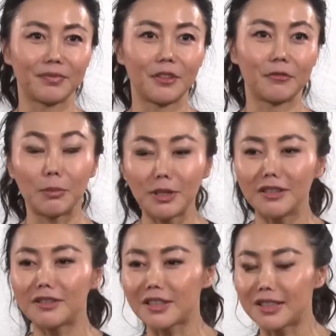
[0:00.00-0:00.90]
For
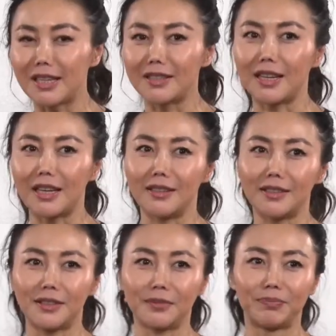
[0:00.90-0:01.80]
me, success
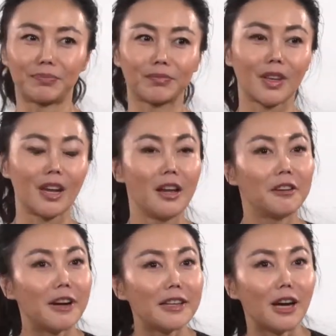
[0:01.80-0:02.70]
is
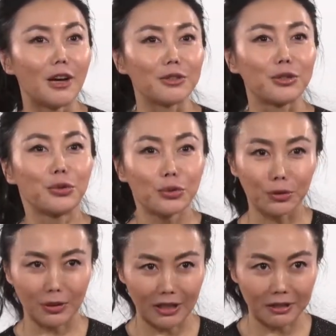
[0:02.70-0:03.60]
find out who you
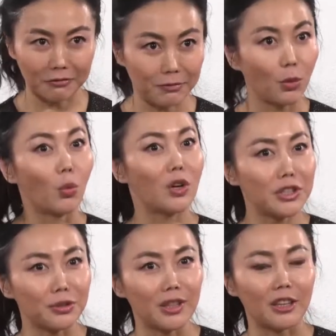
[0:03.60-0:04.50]
love, what
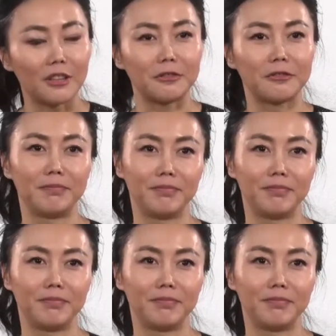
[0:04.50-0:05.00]
you love,